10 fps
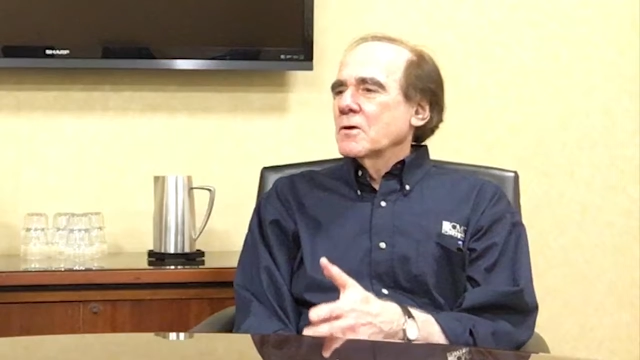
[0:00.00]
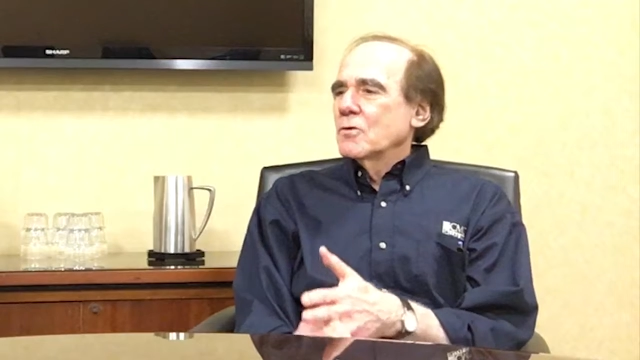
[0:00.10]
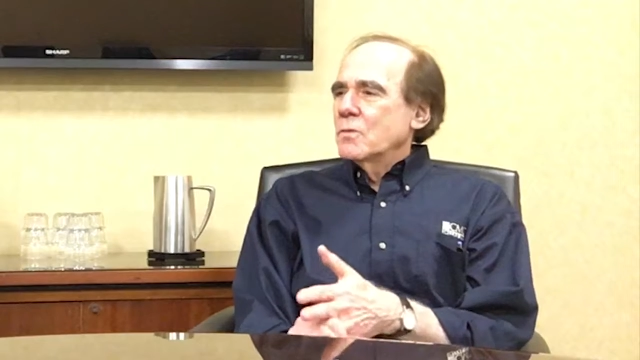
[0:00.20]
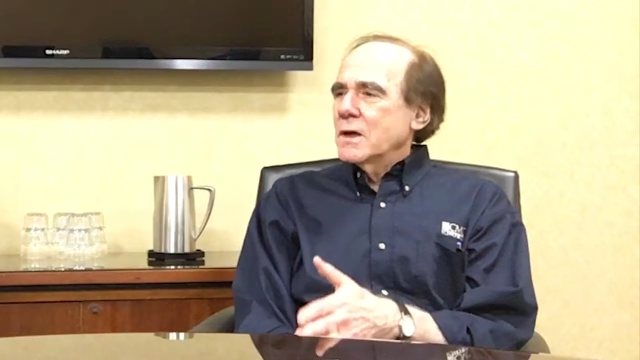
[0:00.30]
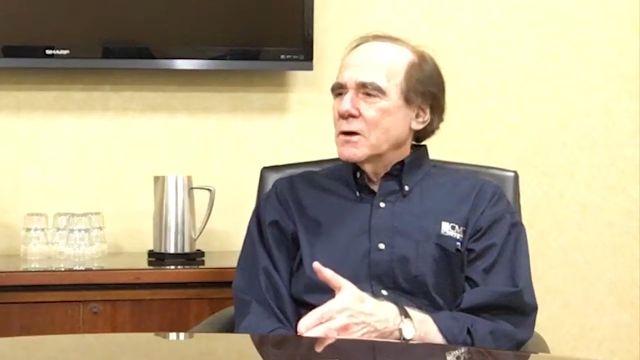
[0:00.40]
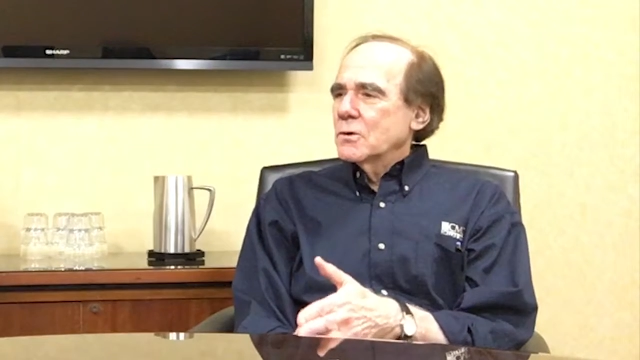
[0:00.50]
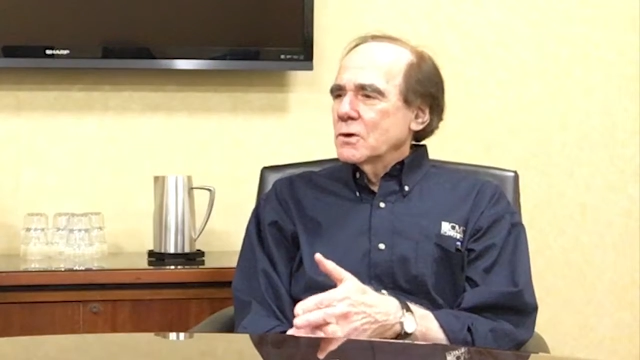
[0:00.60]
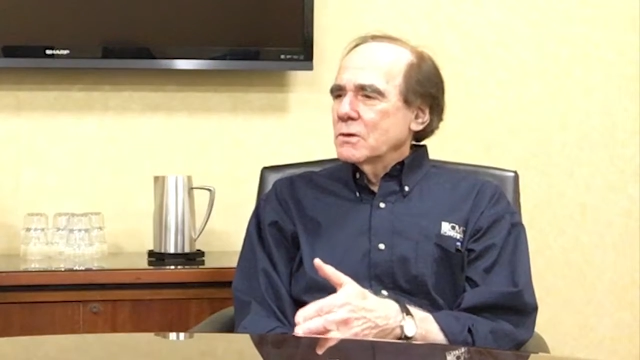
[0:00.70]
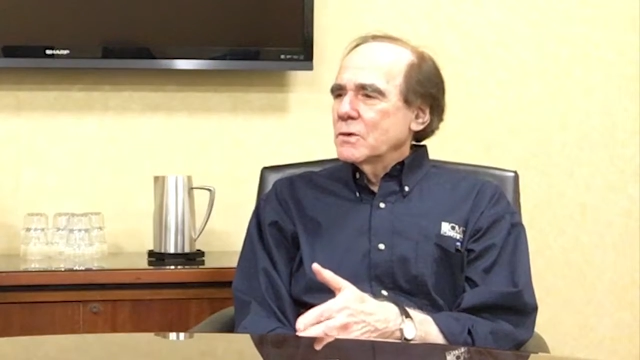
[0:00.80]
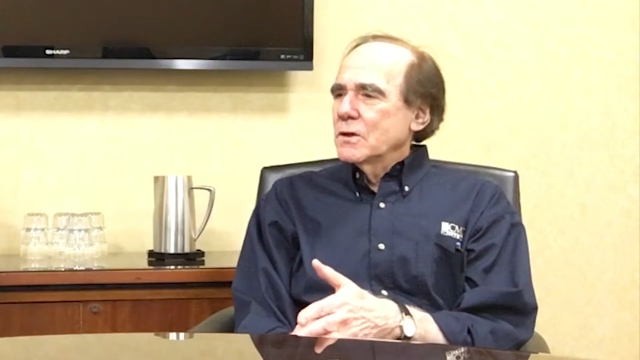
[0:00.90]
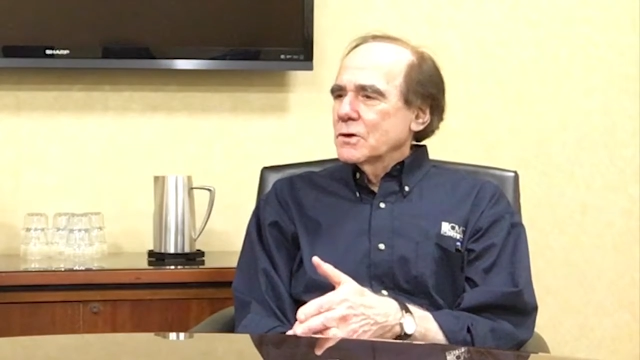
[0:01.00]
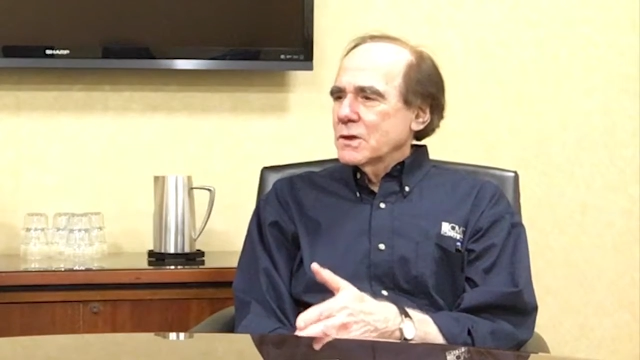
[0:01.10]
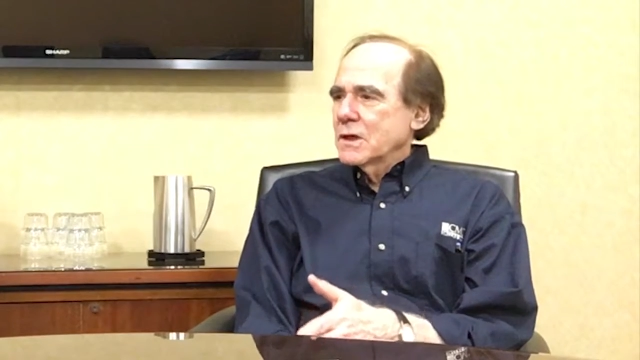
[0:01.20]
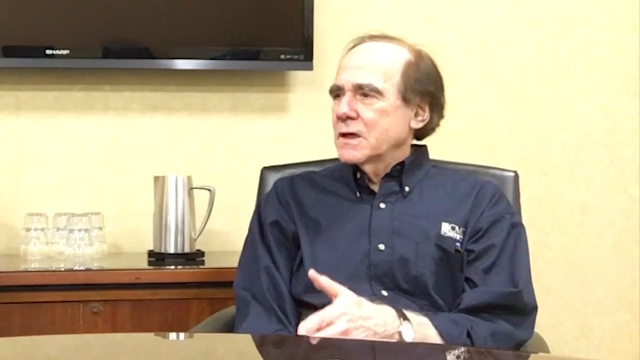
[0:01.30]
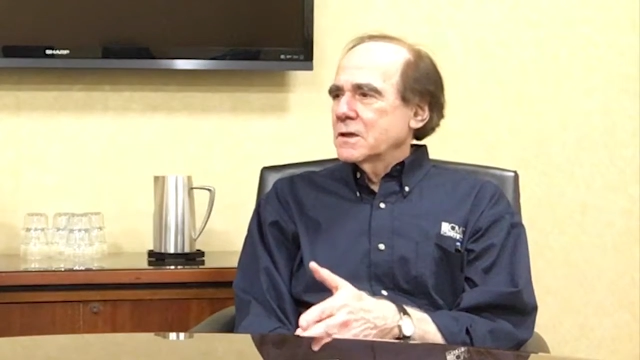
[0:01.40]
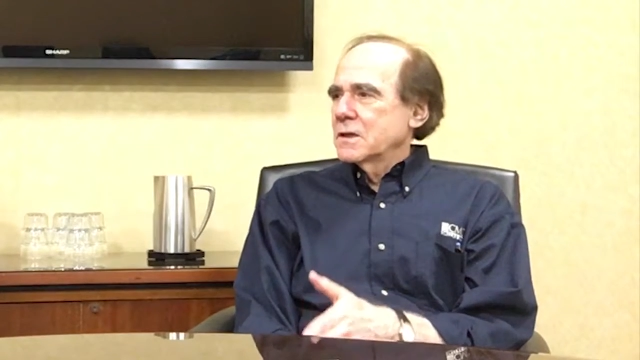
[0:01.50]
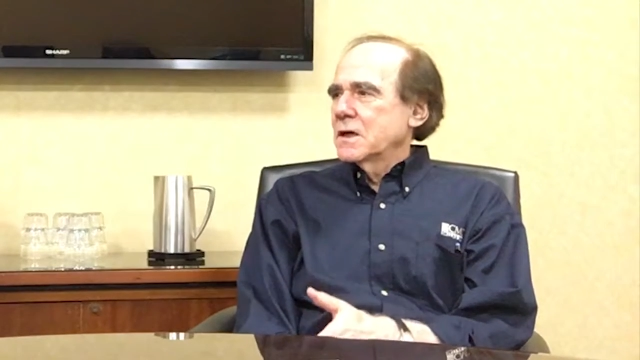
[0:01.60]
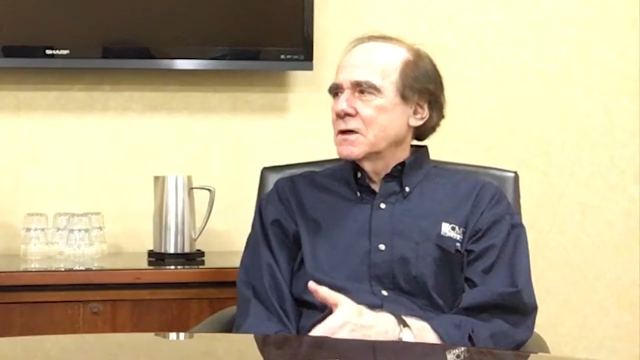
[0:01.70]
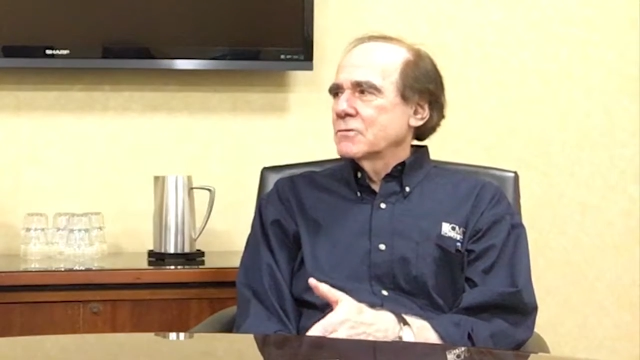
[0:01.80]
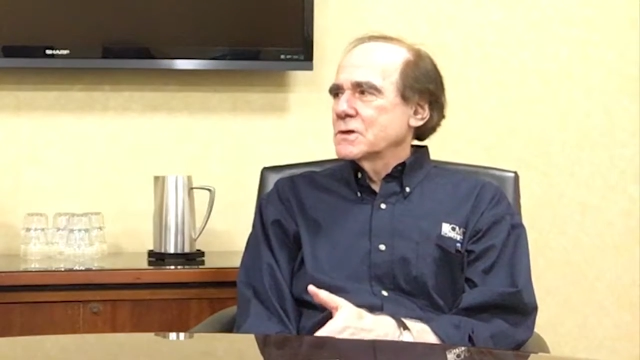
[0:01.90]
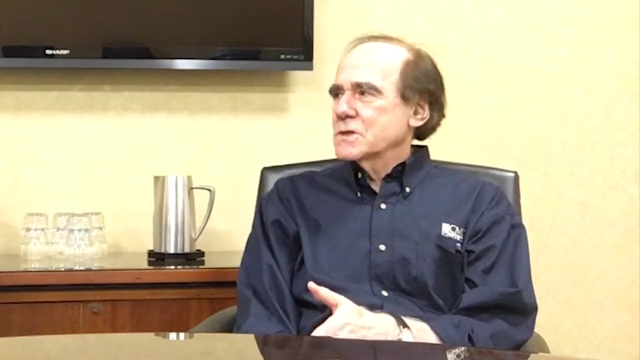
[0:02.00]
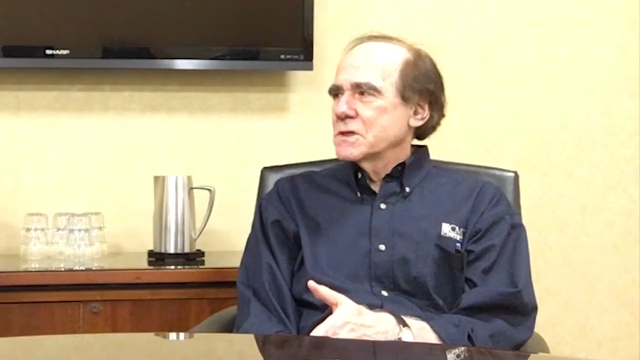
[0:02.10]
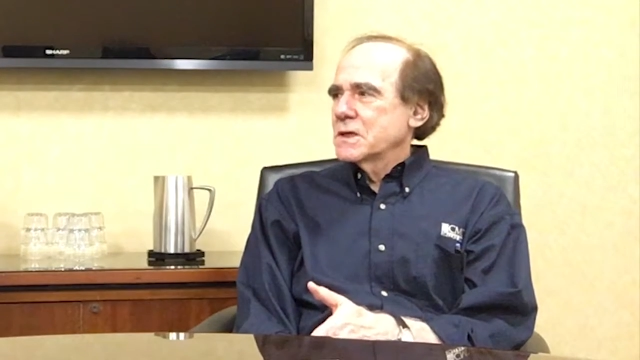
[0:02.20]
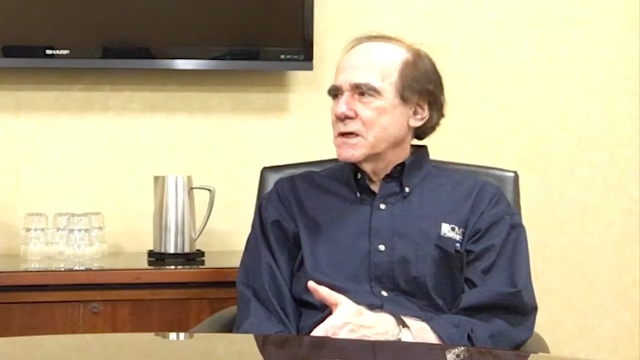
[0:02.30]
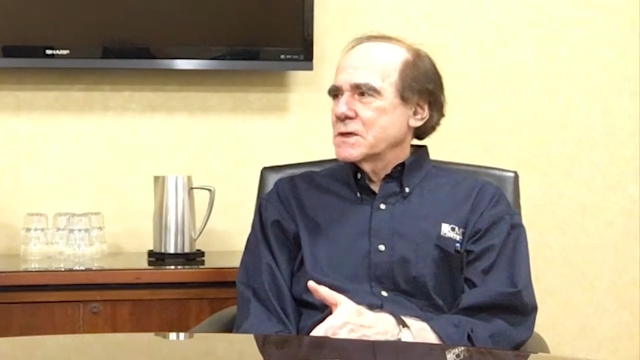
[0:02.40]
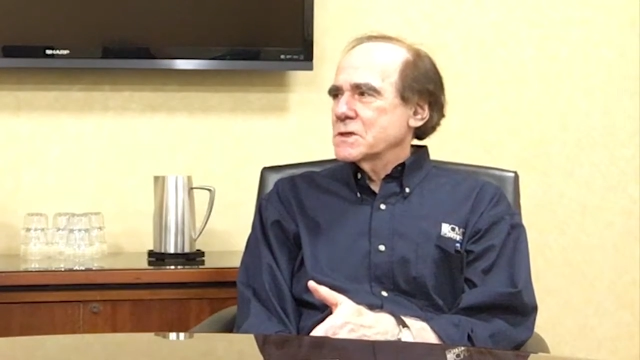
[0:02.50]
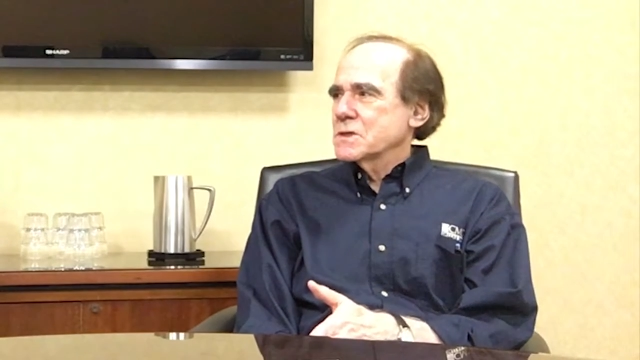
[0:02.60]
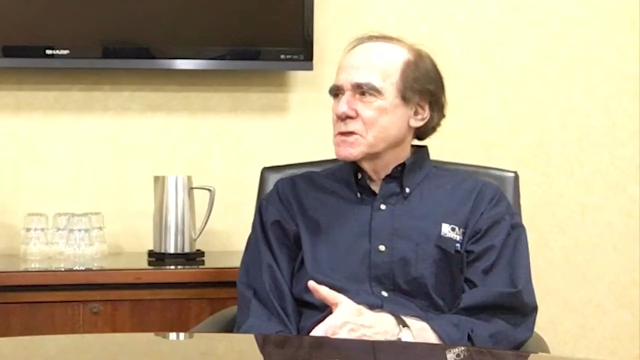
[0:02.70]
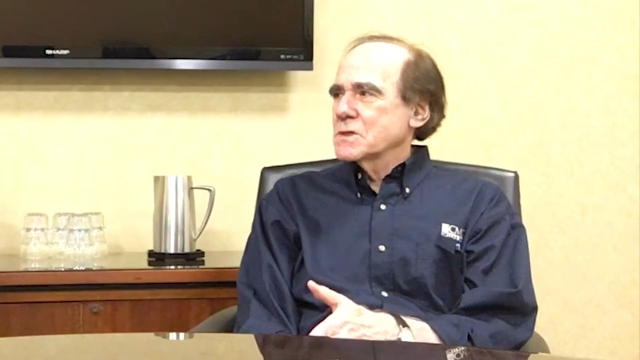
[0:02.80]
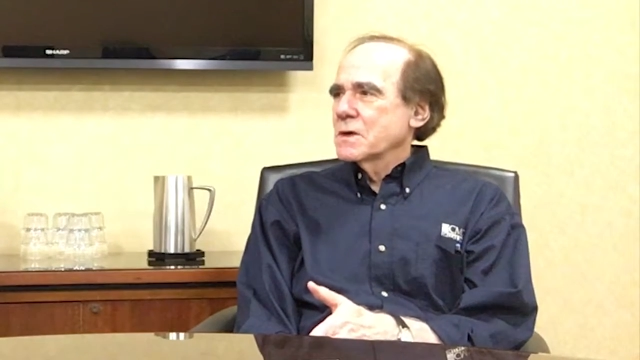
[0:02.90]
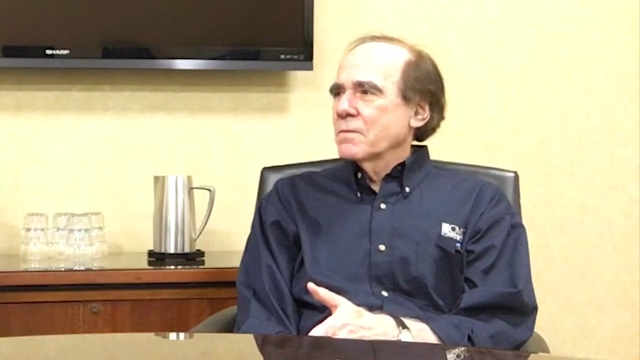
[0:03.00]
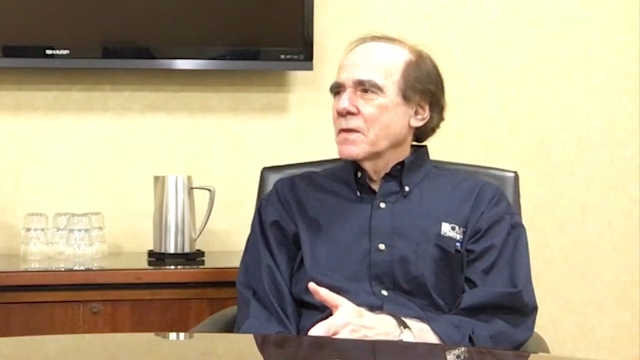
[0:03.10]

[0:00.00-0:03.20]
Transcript: you may only be looking at the non-risky cases,